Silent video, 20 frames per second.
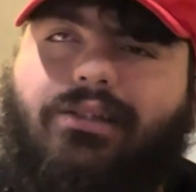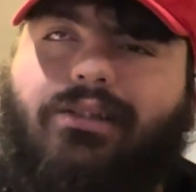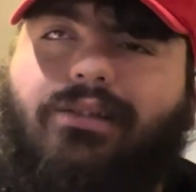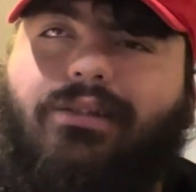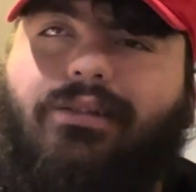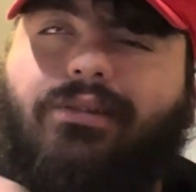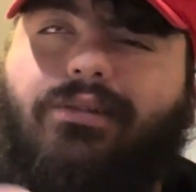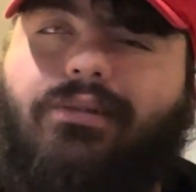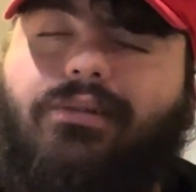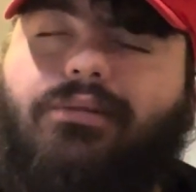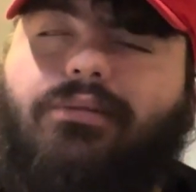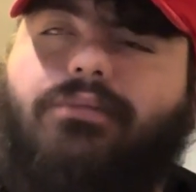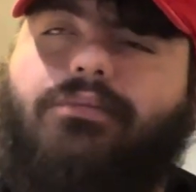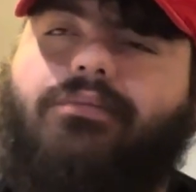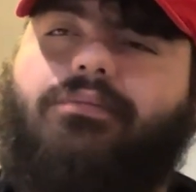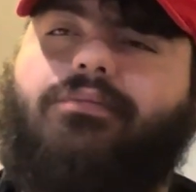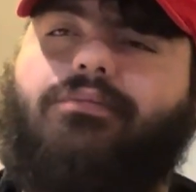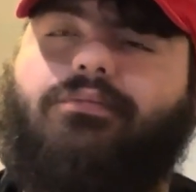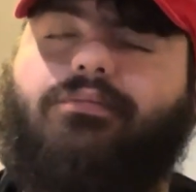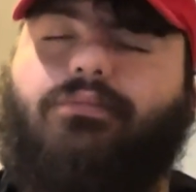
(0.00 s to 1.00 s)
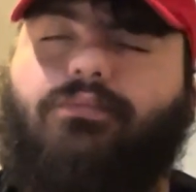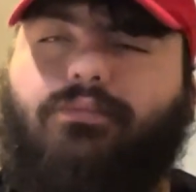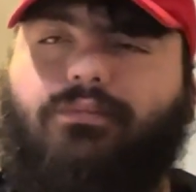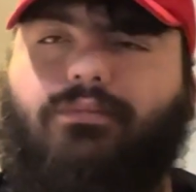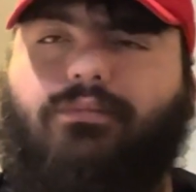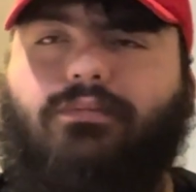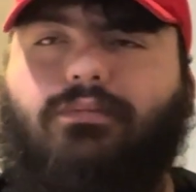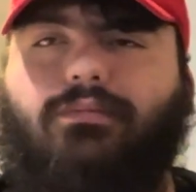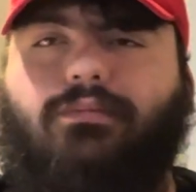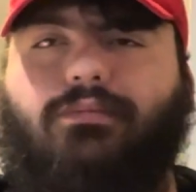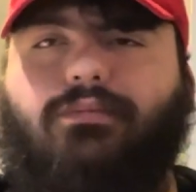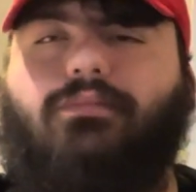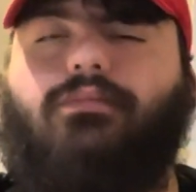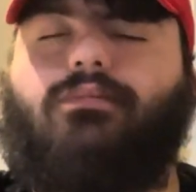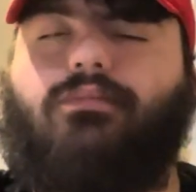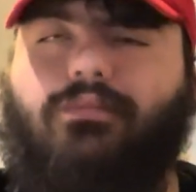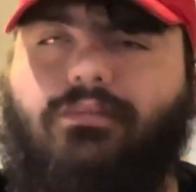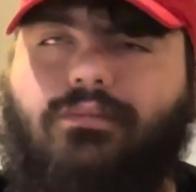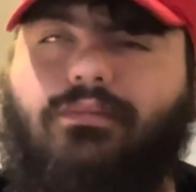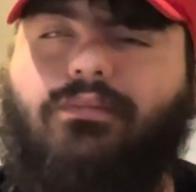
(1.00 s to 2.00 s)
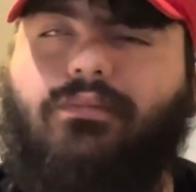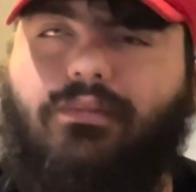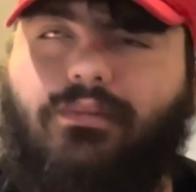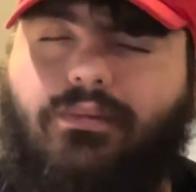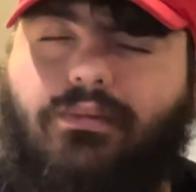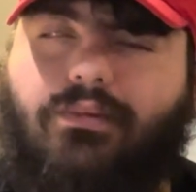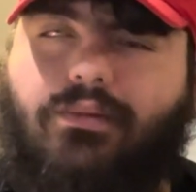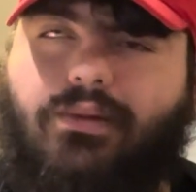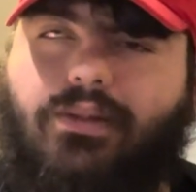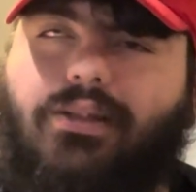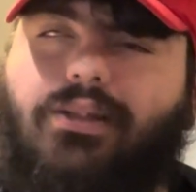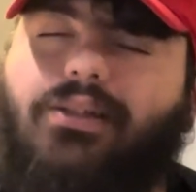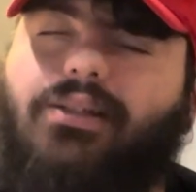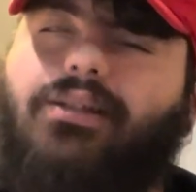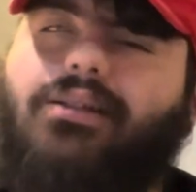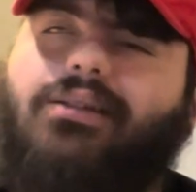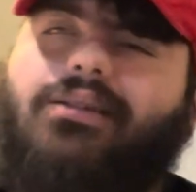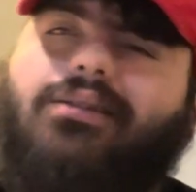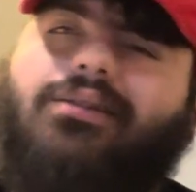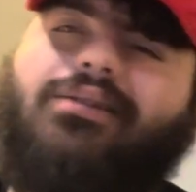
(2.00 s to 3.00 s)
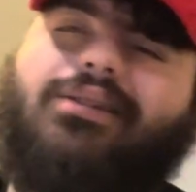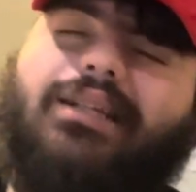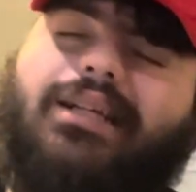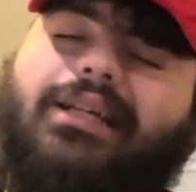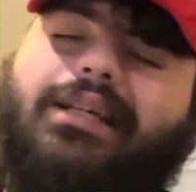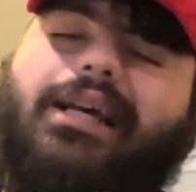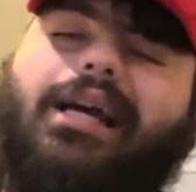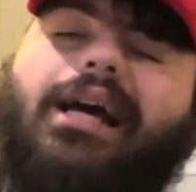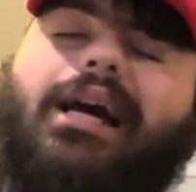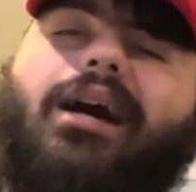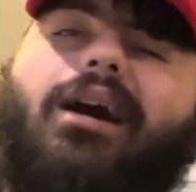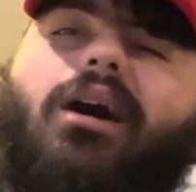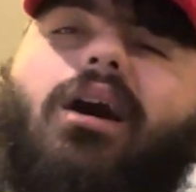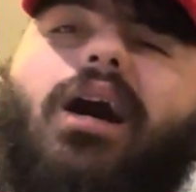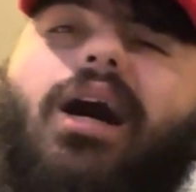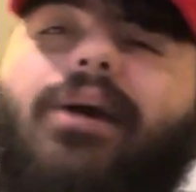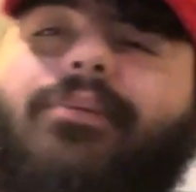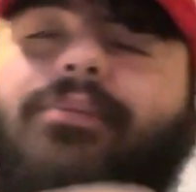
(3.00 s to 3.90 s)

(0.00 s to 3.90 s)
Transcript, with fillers: I today. So it's like, I